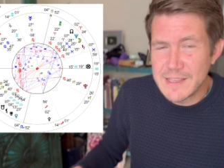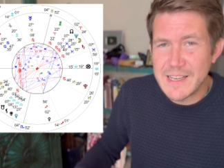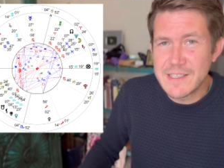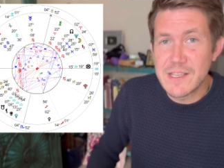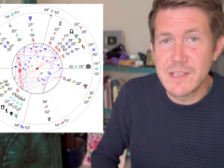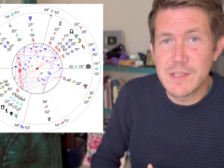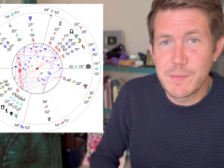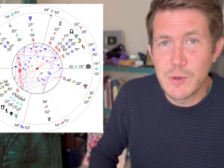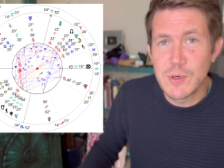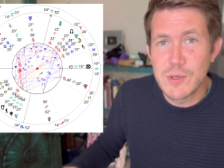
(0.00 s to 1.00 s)
it's this
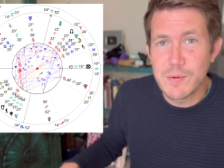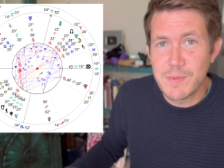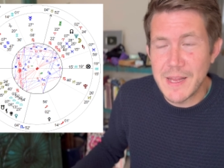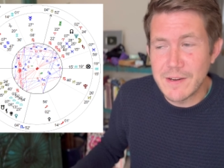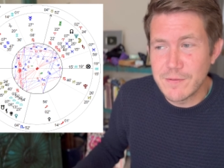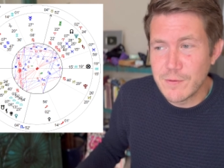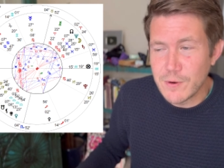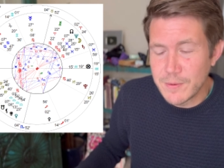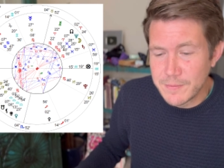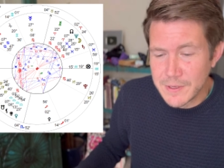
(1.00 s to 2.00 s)
spiritual
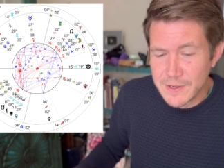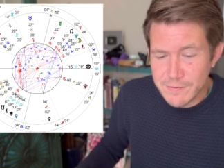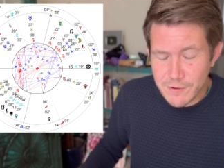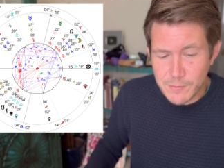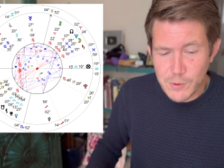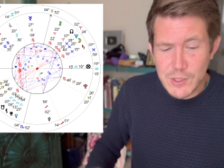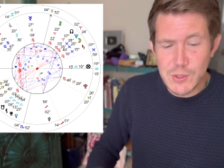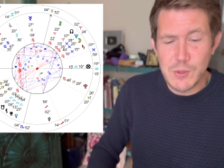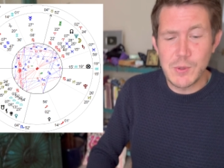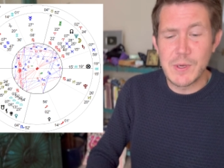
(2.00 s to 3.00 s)
platform from which
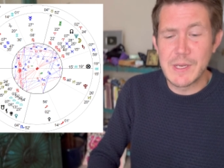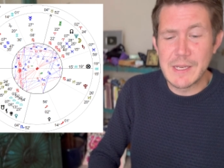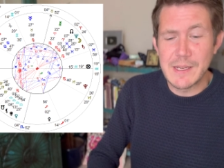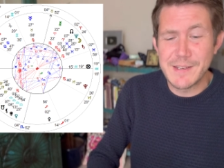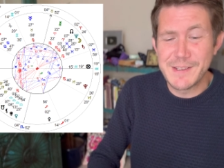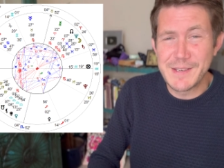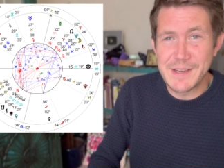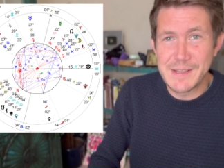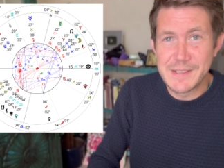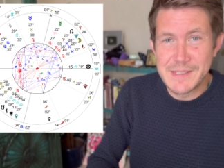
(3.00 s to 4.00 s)
you can
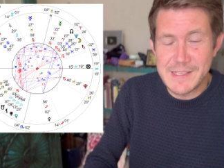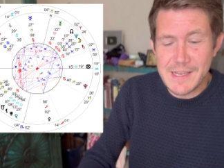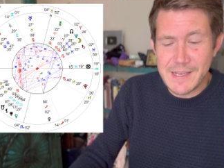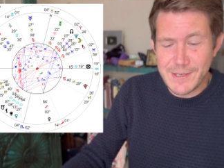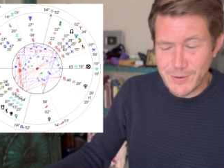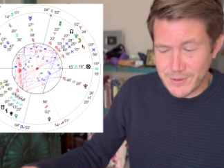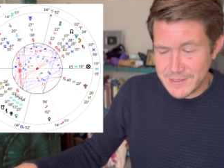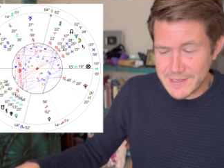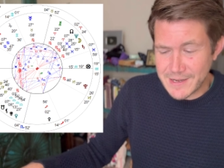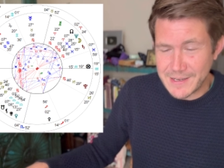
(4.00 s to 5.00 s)
see your
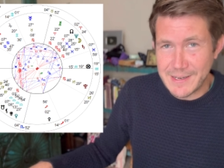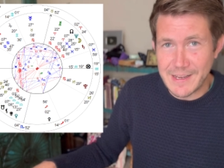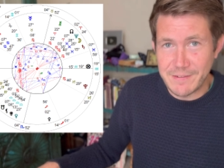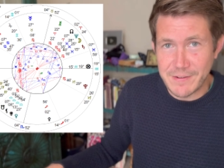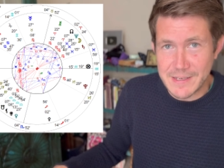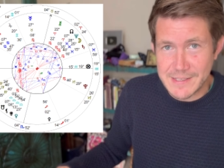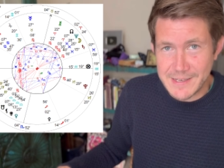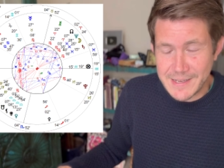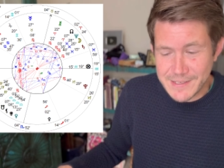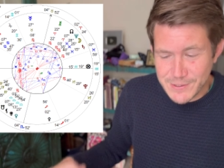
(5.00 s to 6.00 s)
entire life as it
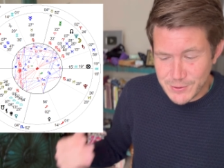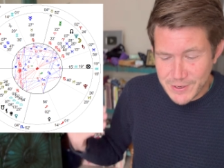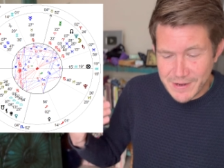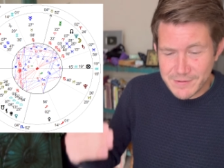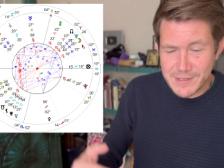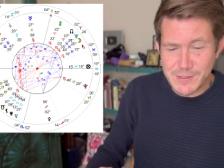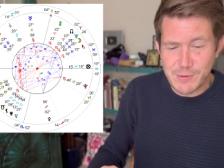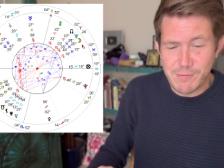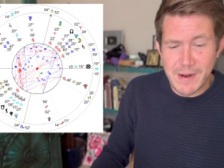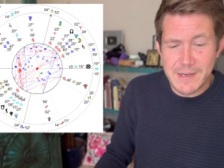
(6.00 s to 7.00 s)
is, and you have this
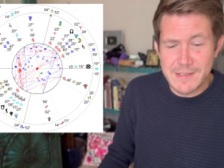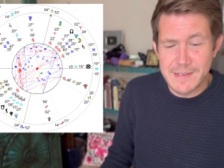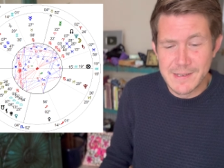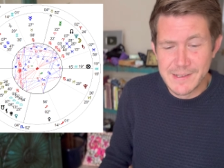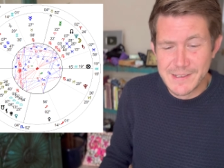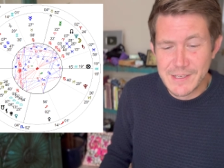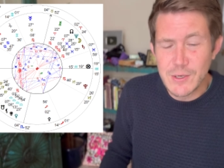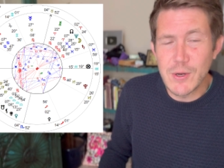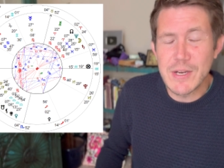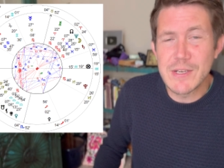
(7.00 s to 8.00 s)
great,
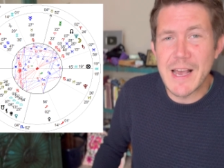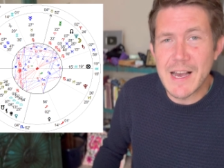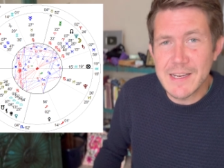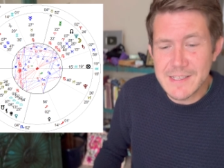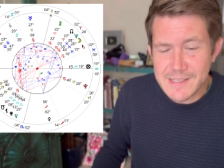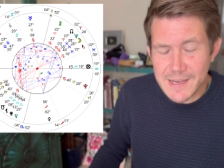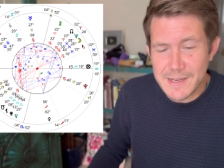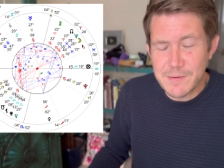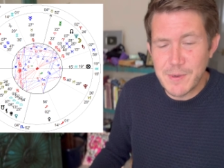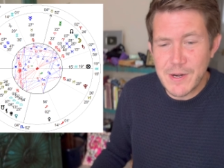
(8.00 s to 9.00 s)
not
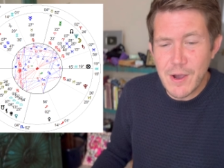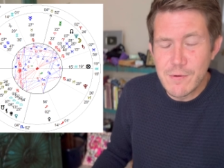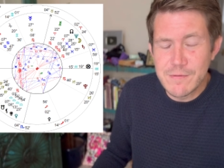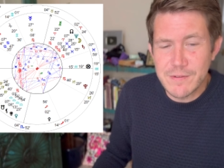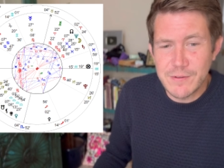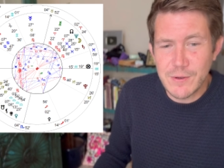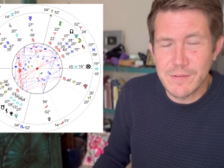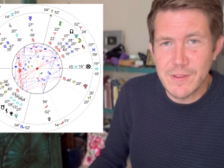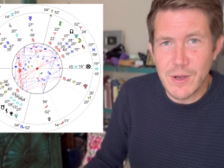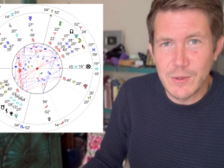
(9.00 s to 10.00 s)
hindsight, but overview of
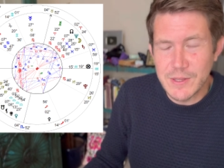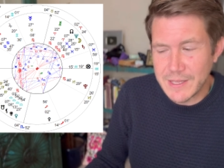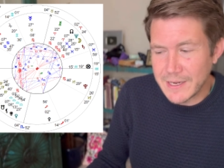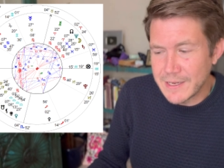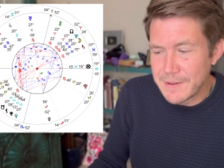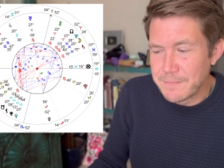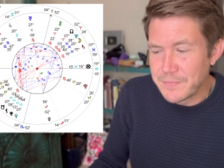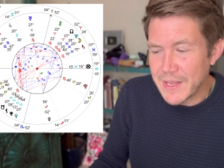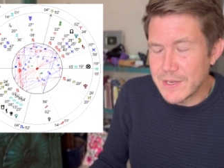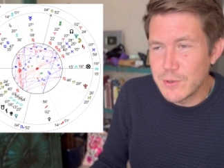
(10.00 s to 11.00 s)
the whole thing,
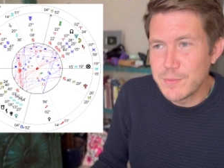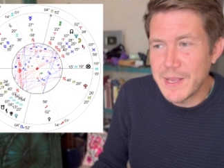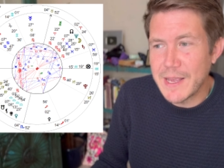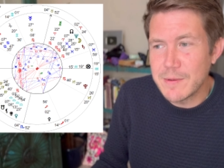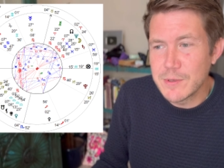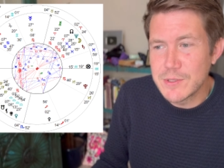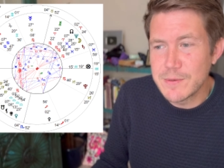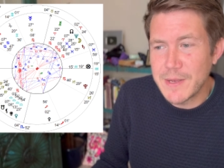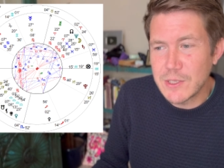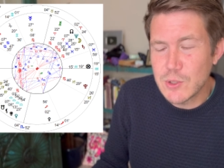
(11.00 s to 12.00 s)
and you'll be able to
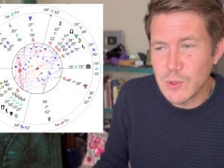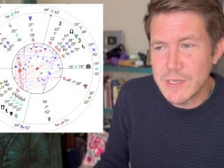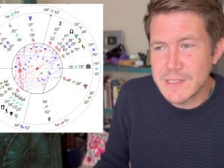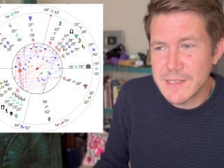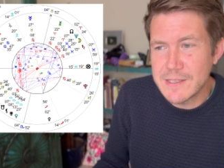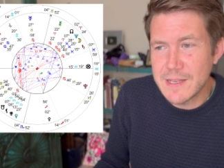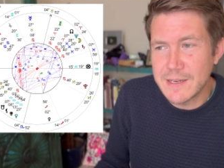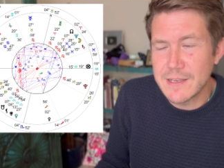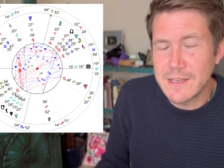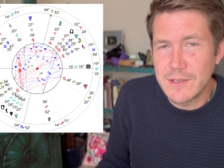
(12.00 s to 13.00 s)
make choices that
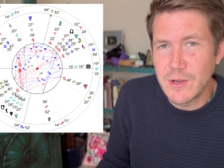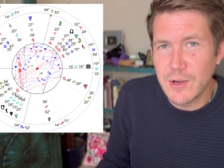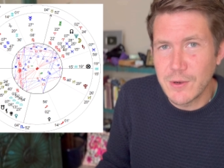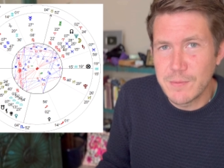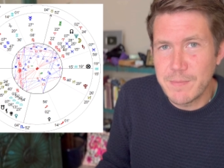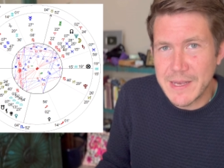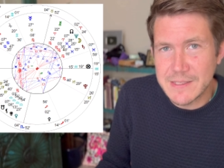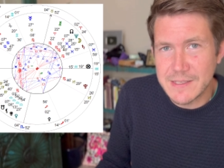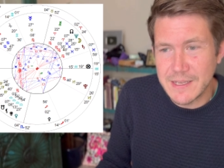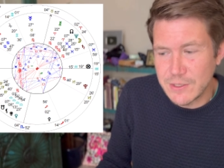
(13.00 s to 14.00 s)
are in your own
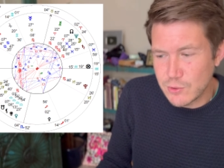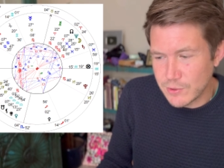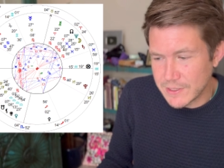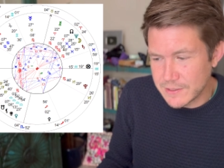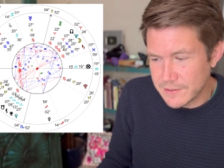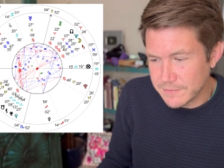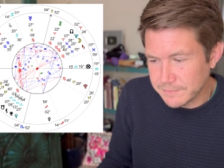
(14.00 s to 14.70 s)
best interest.